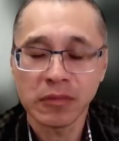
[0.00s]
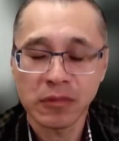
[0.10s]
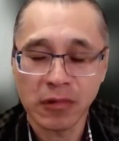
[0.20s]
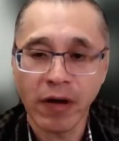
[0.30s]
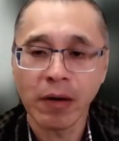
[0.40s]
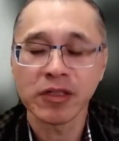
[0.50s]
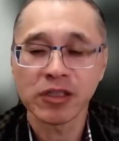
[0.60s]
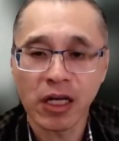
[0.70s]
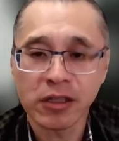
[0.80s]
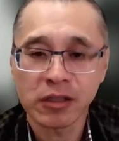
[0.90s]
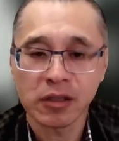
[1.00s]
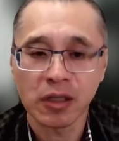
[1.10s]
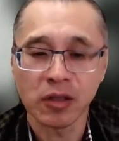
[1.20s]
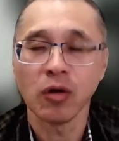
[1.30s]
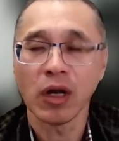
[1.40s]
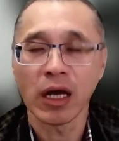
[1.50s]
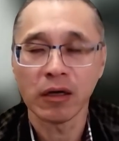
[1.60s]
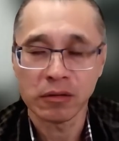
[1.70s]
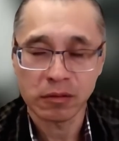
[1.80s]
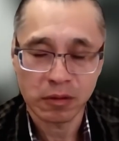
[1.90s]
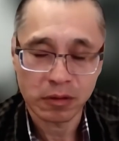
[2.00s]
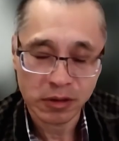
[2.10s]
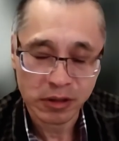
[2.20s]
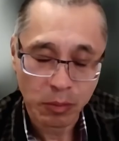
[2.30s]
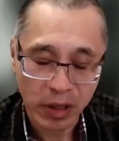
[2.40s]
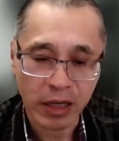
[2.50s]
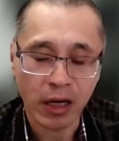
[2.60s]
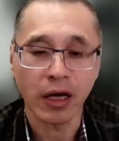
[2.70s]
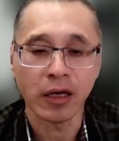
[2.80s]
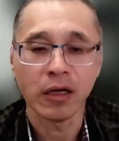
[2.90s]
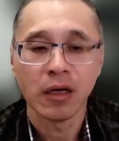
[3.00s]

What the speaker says: developing stage, like some AI